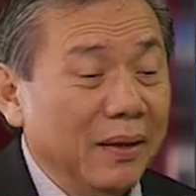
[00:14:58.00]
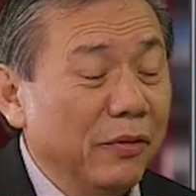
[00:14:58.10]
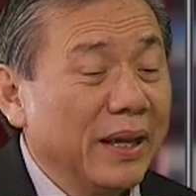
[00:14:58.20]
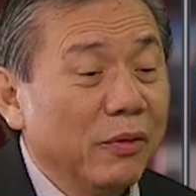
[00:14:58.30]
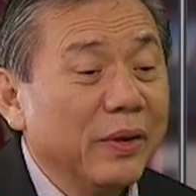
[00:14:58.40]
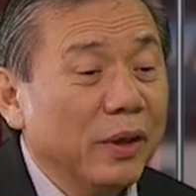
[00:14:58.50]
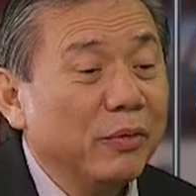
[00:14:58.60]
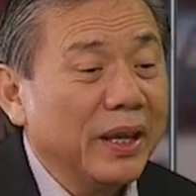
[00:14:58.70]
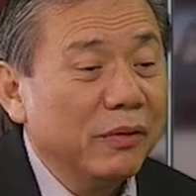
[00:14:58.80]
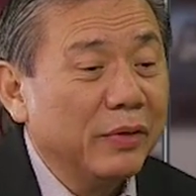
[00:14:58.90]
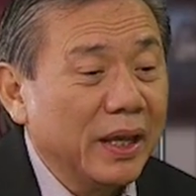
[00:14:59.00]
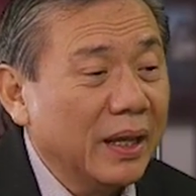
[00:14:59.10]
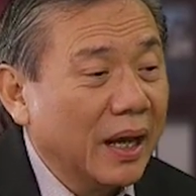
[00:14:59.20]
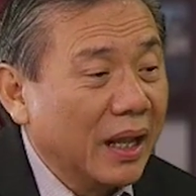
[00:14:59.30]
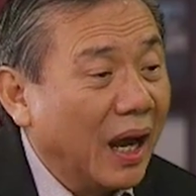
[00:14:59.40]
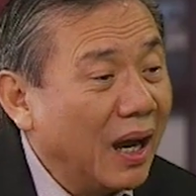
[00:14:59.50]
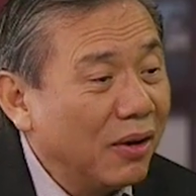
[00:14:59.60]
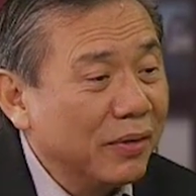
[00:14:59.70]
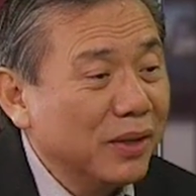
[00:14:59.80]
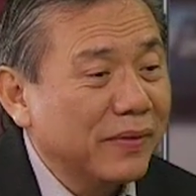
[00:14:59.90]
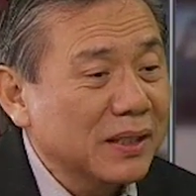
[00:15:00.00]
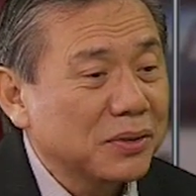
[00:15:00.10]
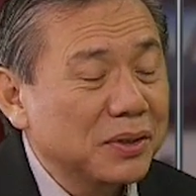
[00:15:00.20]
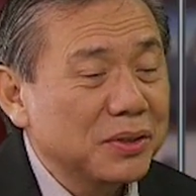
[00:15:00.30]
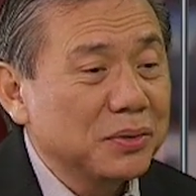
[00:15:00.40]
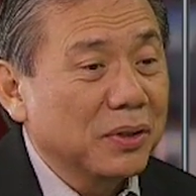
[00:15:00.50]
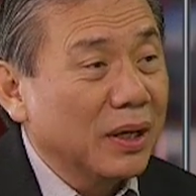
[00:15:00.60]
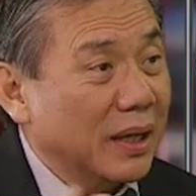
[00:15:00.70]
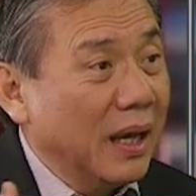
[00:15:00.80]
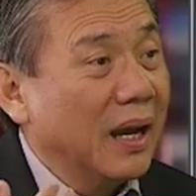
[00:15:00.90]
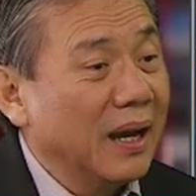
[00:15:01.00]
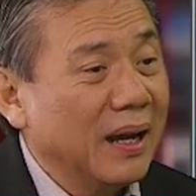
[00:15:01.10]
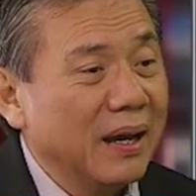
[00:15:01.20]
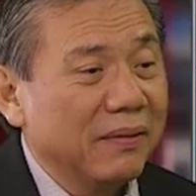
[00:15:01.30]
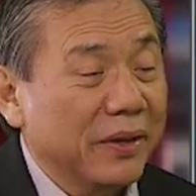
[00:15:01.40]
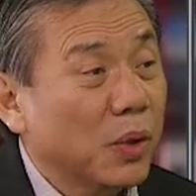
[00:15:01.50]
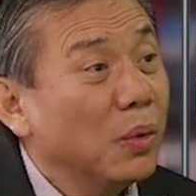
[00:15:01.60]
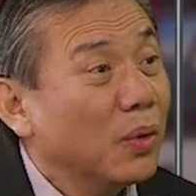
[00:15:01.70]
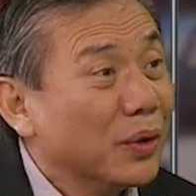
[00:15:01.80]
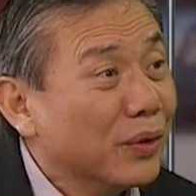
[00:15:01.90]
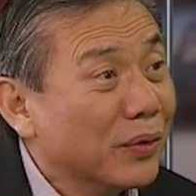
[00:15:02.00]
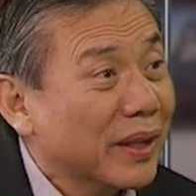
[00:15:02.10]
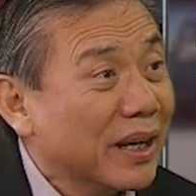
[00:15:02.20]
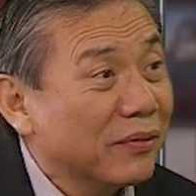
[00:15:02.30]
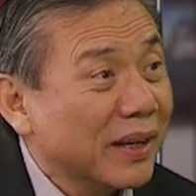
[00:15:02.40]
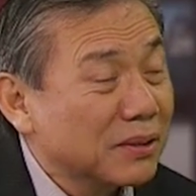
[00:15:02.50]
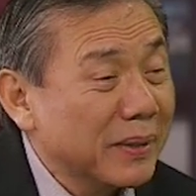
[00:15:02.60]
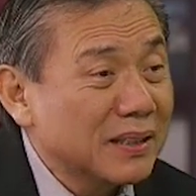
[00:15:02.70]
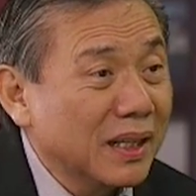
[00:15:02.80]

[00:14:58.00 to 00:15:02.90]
we allow investors to recoup on their investments.